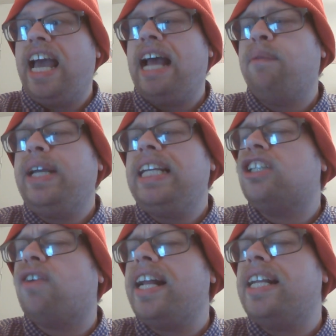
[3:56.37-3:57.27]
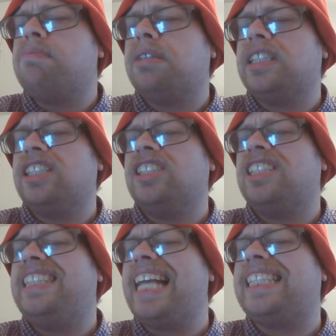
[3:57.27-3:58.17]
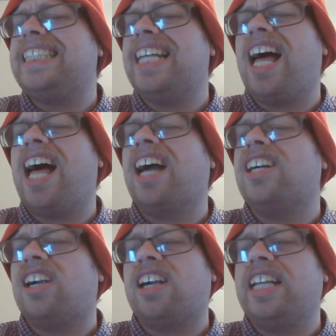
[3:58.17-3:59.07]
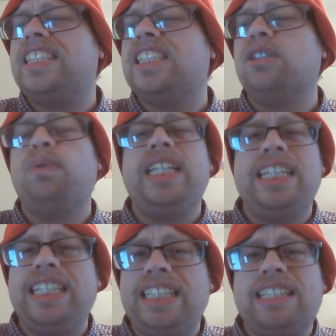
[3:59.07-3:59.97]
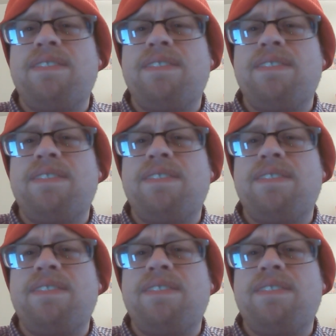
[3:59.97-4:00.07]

and we degraded prisoners destined to hunger until we eat